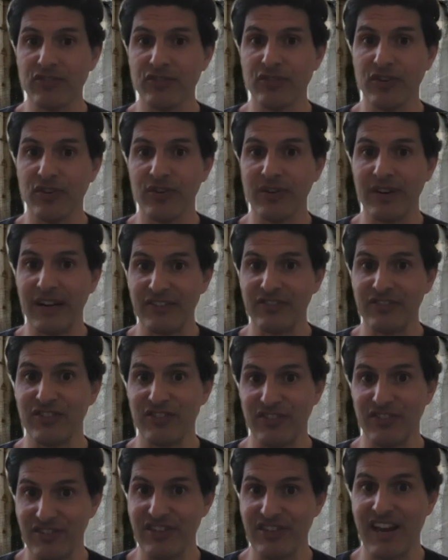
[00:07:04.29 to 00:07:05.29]
so you're not
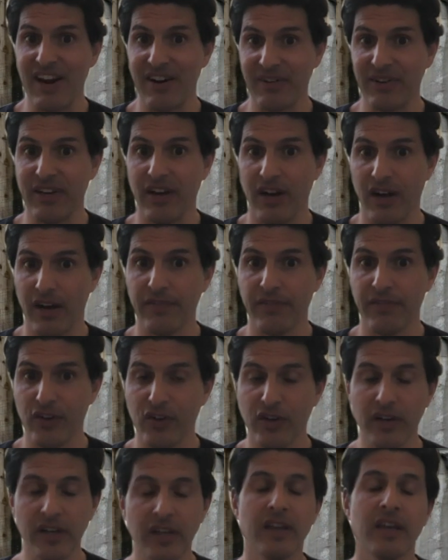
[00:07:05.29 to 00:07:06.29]
entirely off the
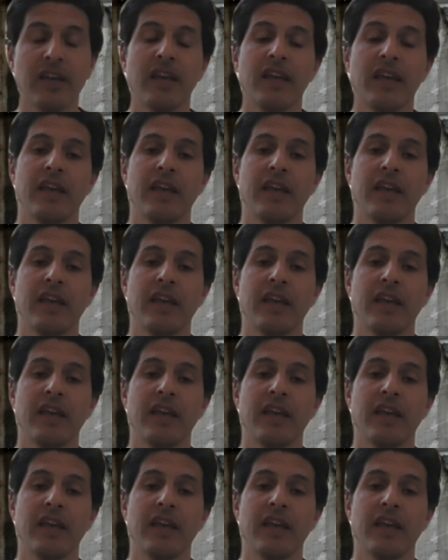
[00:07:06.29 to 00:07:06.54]
hook.